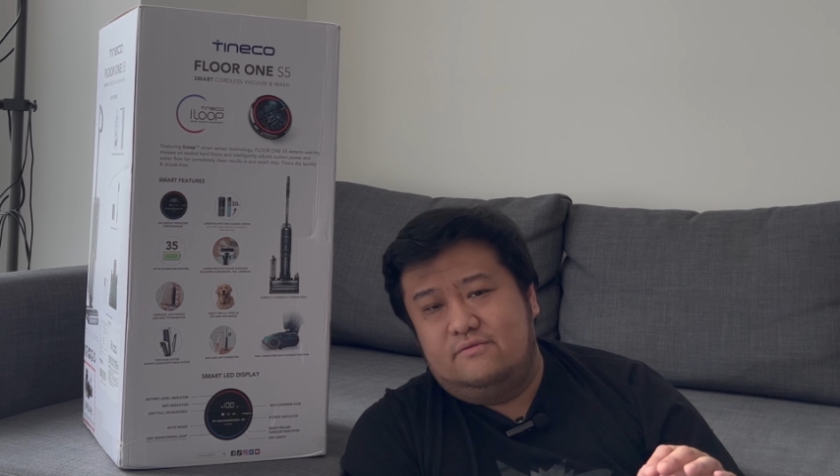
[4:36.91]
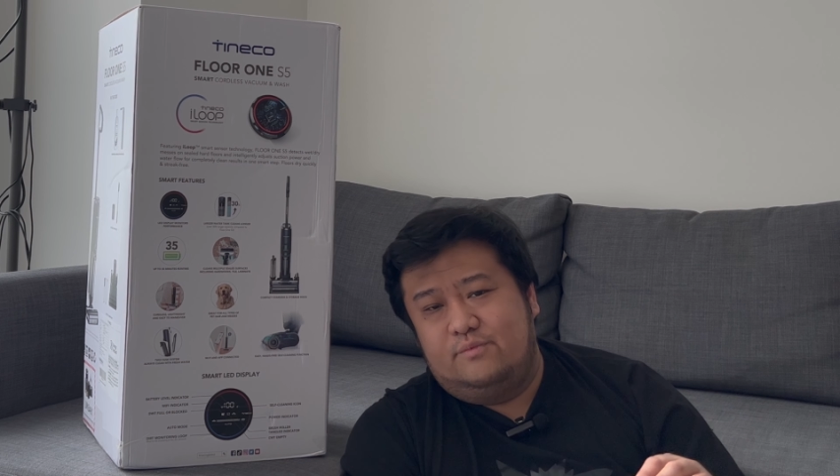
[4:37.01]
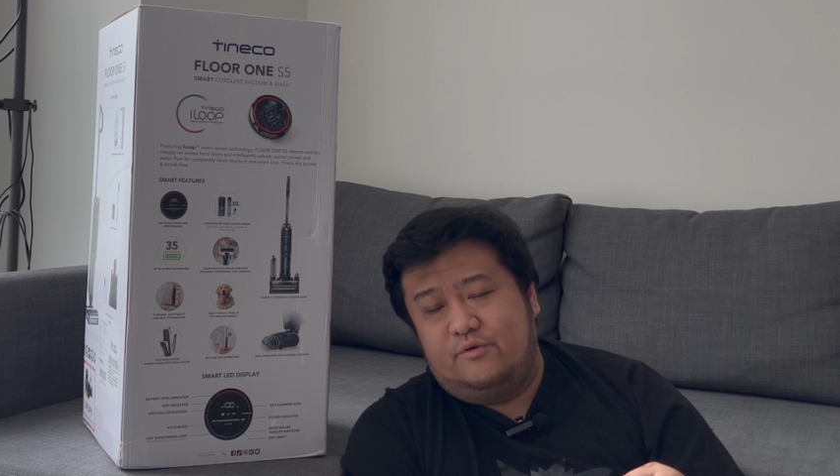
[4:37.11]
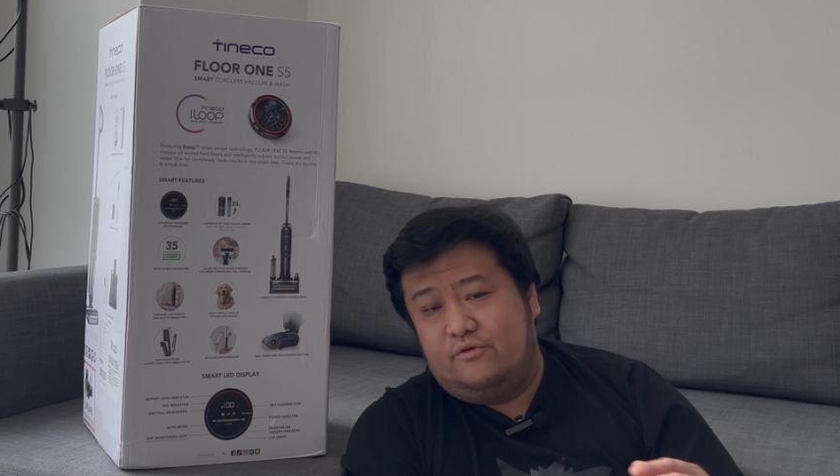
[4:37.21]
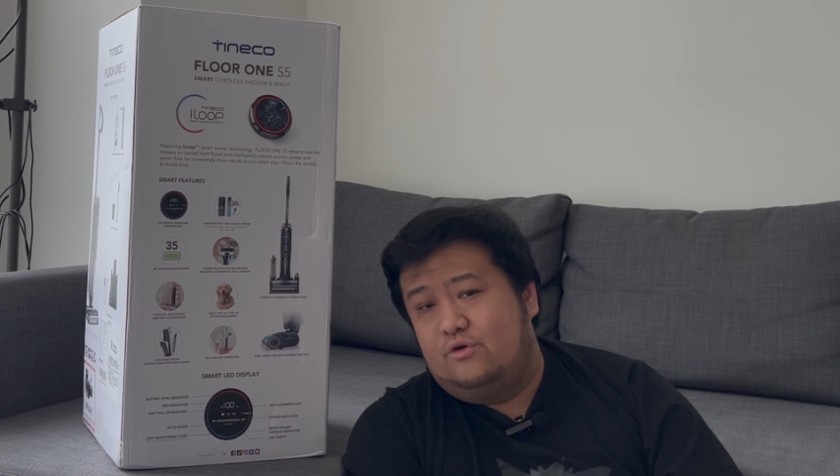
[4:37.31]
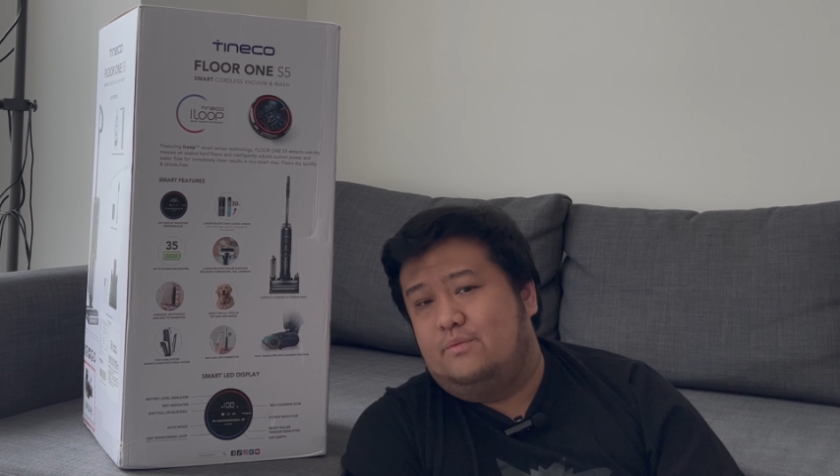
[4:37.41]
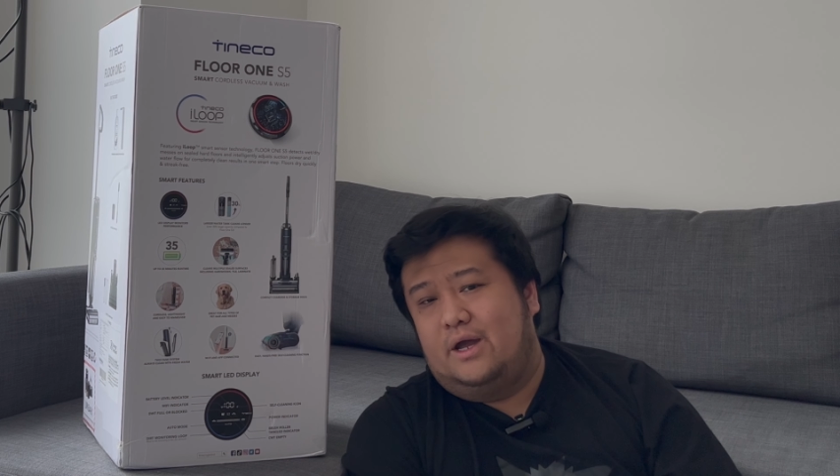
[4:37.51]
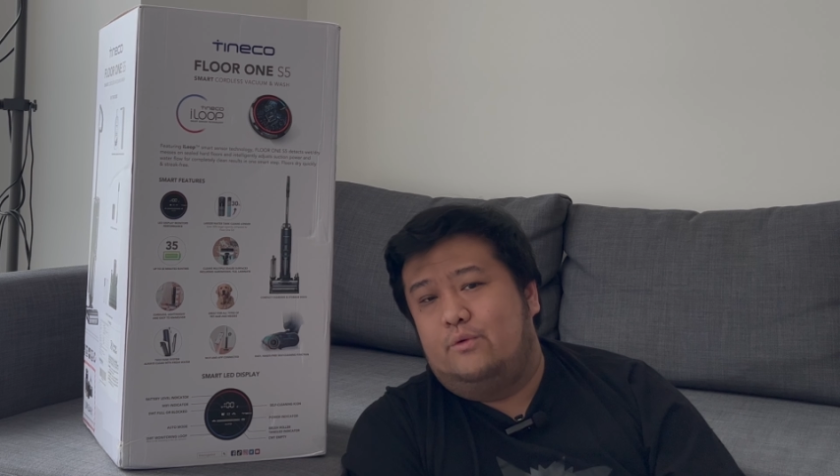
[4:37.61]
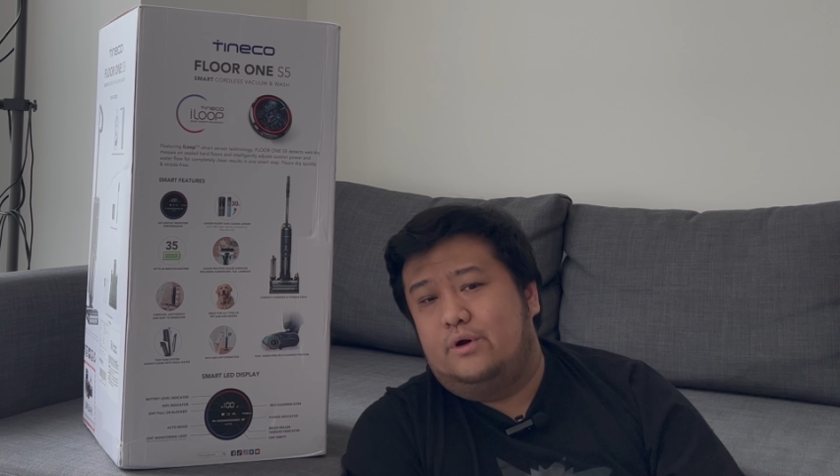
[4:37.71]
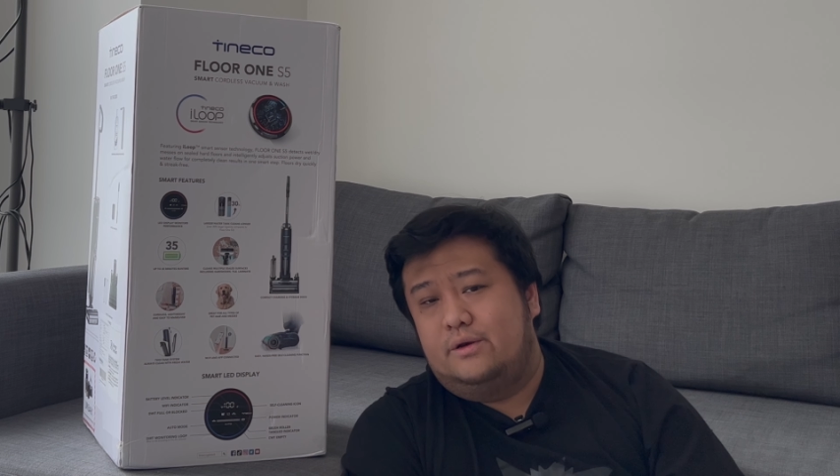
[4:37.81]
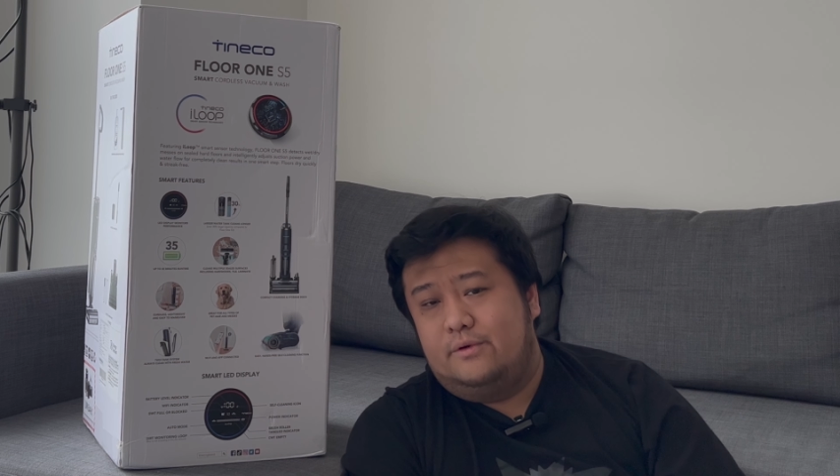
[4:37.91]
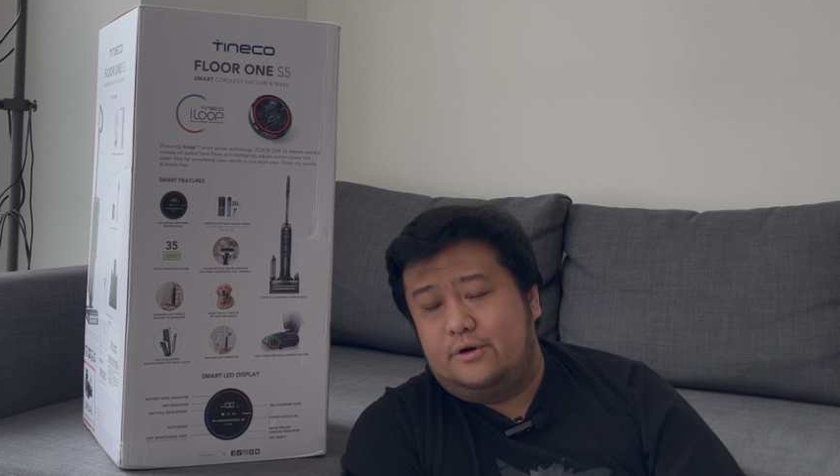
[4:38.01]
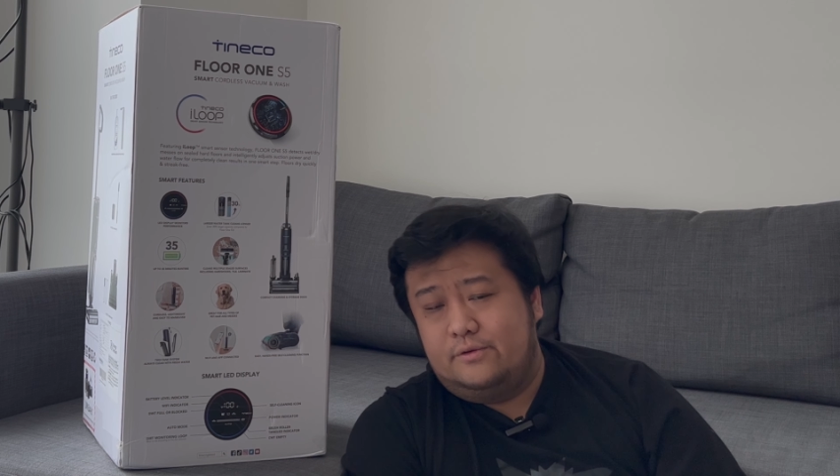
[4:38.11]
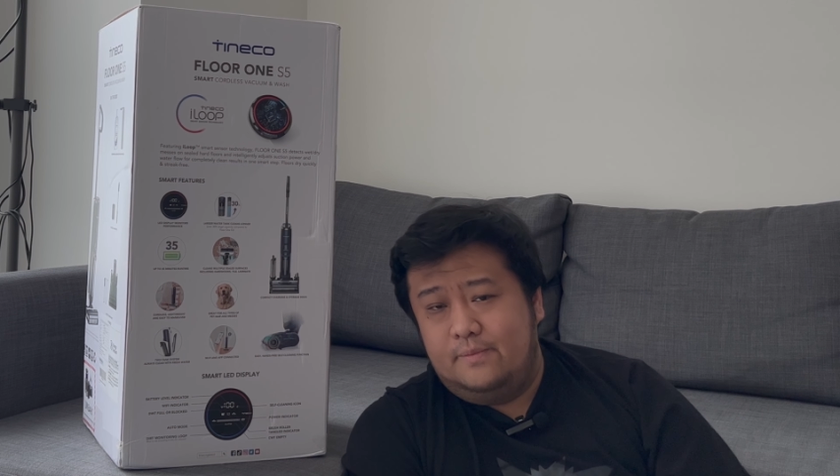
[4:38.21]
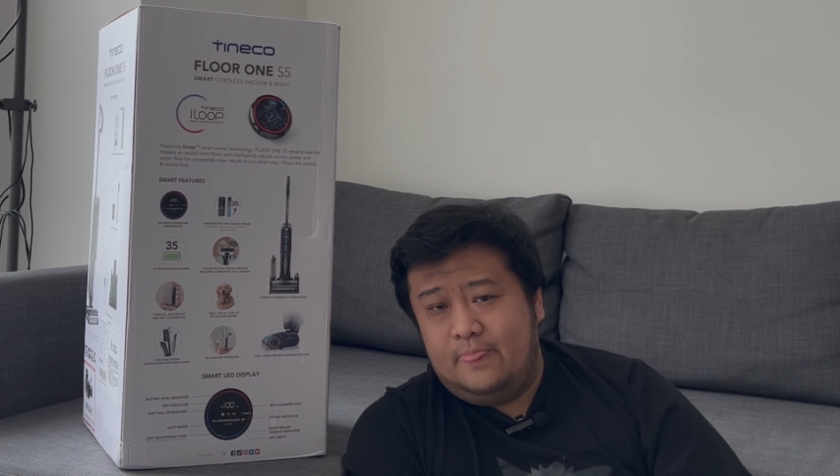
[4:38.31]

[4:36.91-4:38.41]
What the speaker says: before you buy one, you know.